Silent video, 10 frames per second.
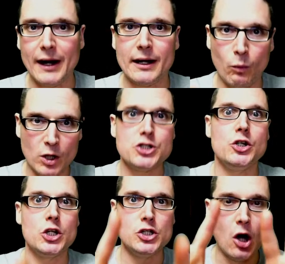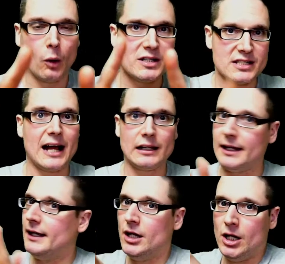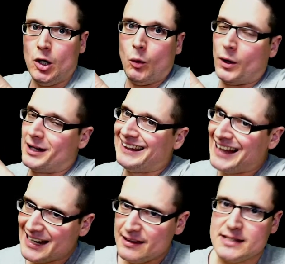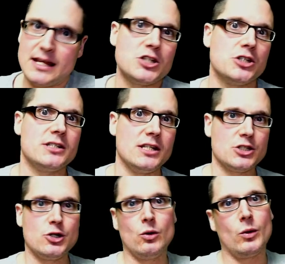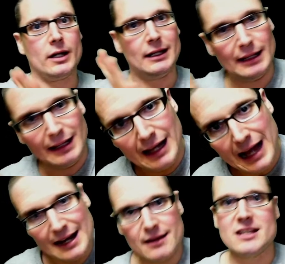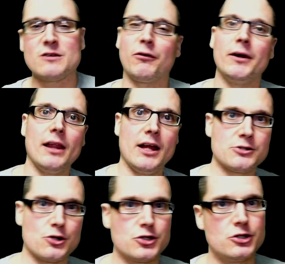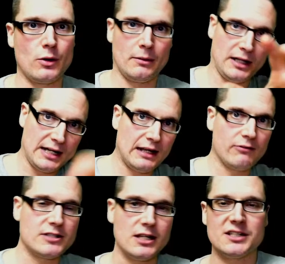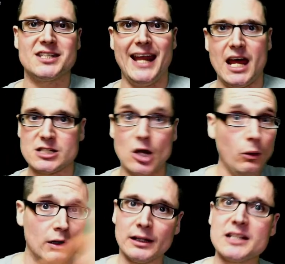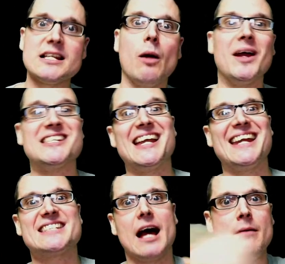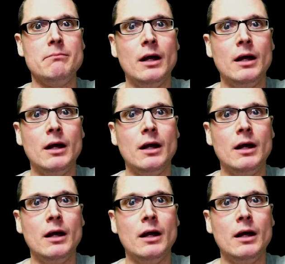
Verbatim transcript: I want you to know exactly what a lot of these agencies do, what a lot of these freelancers do, and I'm gonna give it to you today. So let's not waste any time.